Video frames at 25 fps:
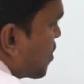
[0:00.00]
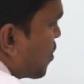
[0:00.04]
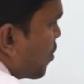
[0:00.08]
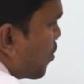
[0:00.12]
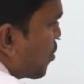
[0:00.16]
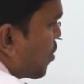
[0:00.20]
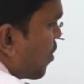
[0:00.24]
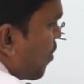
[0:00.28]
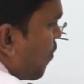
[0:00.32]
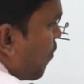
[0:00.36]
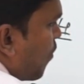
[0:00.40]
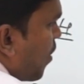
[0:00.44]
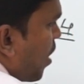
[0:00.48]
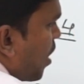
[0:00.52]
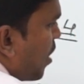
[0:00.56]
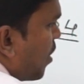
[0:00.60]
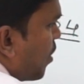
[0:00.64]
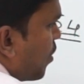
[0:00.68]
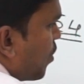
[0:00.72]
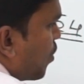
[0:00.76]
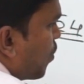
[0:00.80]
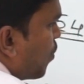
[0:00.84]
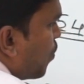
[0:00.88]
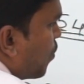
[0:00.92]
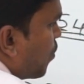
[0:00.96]
is so, so
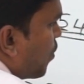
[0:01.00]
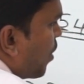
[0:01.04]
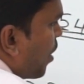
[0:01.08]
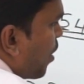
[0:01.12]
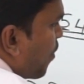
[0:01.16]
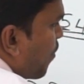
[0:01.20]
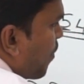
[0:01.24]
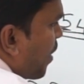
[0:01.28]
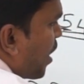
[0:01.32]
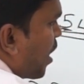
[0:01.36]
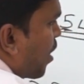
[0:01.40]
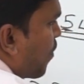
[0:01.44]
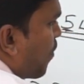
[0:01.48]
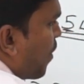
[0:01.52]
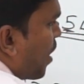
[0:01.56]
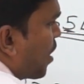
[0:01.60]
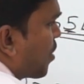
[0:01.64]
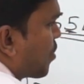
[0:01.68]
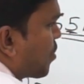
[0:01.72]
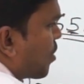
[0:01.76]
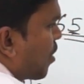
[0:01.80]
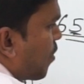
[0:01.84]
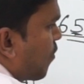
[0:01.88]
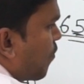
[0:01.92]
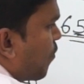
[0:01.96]
one two three, make a
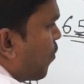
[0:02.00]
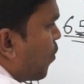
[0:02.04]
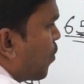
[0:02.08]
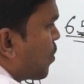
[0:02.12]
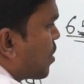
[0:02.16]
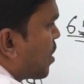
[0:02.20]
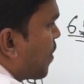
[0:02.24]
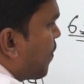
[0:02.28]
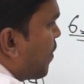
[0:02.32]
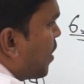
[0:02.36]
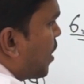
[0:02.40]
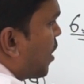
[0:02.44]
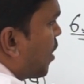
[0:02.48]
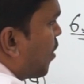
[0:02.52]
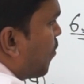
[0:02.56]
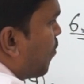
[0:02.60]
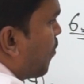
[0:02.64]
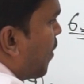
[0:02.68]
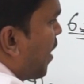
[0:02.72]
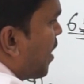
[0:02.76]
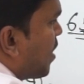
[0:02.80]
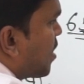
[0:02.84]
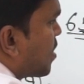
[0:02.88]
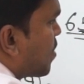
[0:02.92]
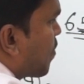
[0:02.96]
partition. Four seventy
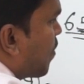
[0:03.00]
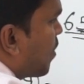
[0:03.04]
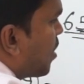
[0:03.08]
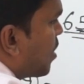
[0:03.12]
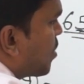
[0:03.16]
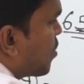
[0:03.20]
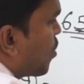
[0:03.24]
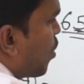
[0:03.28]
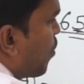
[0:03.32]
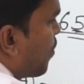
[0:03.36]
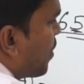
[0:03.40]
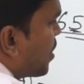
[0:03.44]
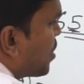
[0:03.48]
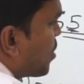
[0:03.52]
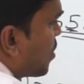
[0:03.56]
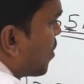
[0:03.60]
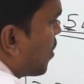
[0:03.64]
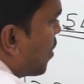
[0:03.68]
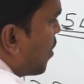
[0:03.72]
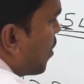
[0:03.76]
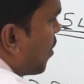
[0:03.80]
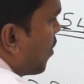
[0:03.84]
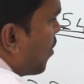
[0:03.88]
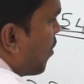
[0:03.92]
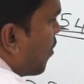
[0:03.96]
minus one is how much?
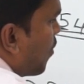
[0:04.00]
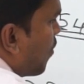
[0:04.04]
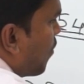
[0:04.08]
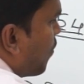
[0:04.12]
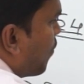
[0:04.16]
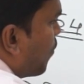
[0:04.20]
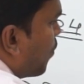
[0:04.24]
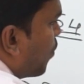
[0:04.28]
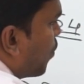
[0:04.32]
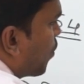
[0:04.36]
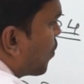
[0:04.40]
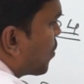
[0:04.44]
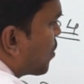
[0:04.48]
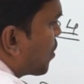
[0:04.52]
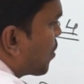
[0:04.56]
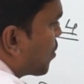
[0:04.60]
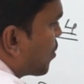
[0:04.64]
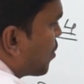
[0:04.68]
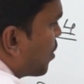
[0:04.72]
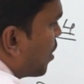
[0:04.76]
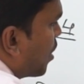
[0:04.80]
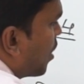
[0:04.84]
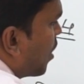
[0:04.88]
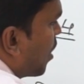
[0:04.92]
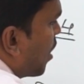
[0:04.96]
Four
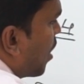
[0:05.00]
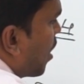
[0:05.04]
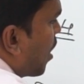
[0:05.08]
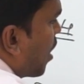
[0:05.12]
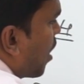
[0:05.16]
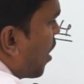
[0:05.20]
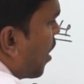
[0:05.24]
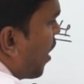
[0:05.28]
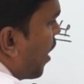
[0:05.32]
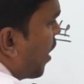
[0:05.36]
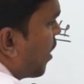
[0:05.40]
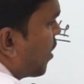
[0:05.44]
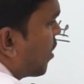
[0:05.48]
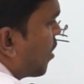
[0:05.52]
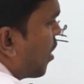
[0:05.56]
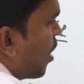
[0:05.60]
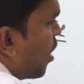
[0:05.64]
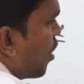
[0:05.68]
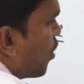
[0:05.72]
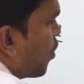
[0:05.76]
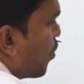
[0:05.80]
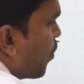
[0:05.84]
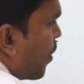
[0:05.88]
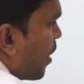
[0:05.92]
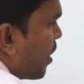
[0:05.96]

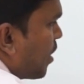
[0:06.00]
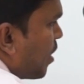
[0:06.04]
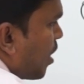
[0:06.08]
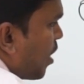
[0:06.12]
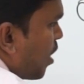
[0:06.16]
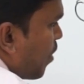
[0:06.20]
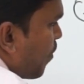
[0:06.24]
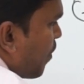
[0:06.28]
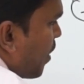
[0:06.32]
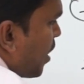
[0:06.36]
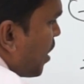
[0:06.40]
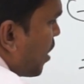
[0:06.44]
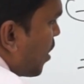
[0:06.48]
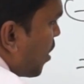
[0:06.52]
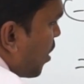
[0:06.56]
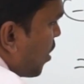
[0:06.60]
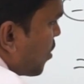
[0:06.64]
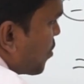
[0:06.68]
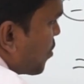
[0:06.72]
sixty-nine. To get the remaining